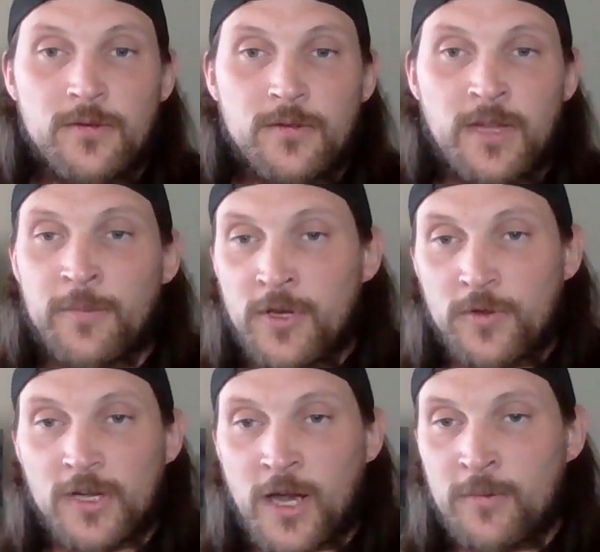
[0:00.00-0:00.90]
let me know in
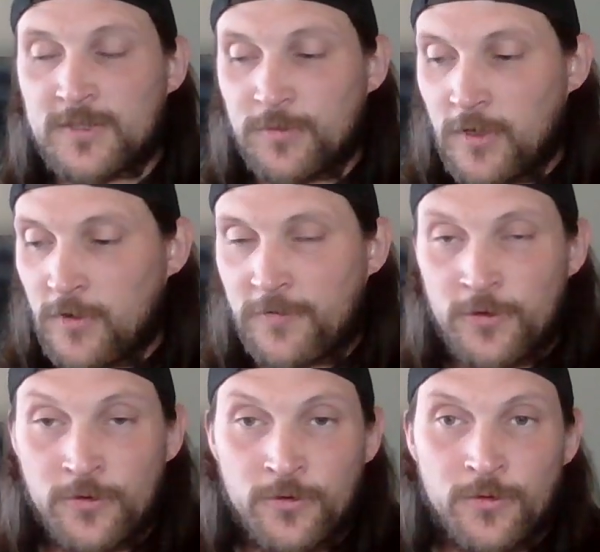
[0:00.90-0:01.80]
the comments below if
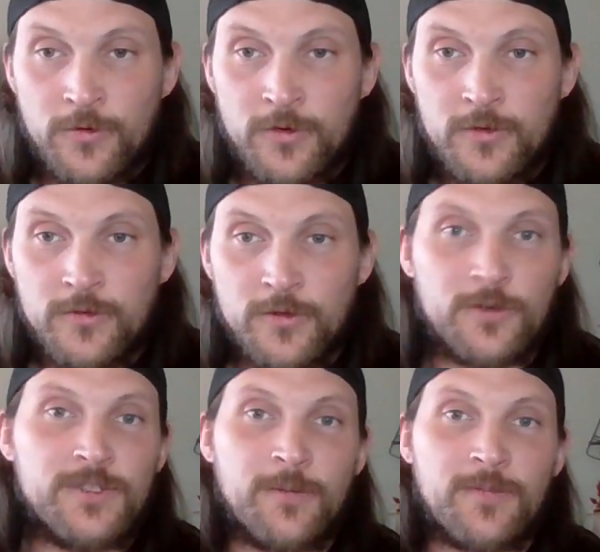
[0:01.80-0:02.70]
you
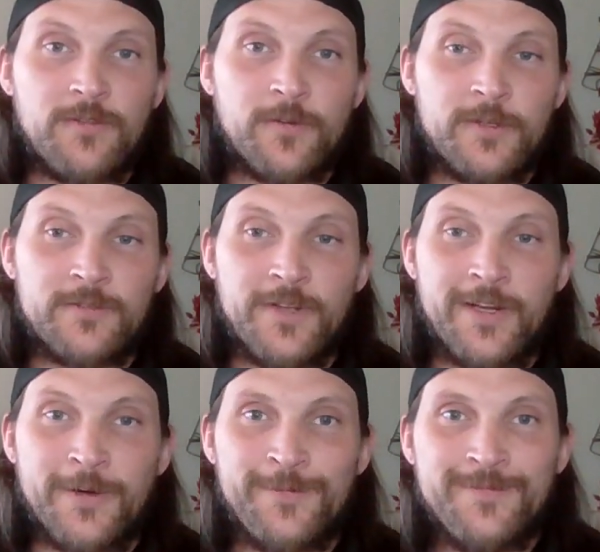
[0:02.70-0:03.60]
learned something from this
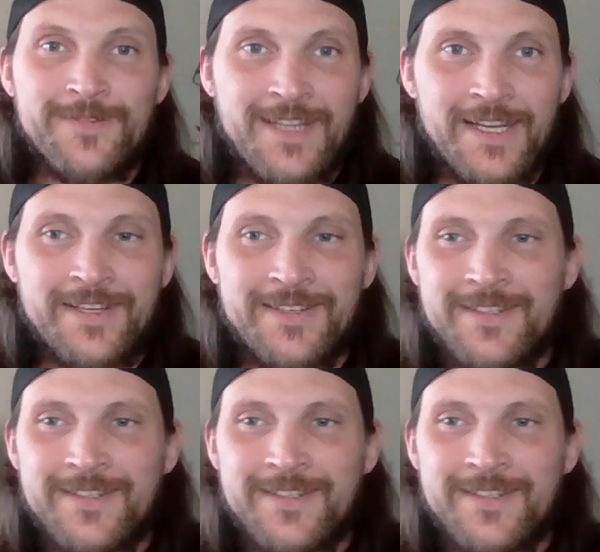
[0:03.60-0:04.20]
video. Thank you.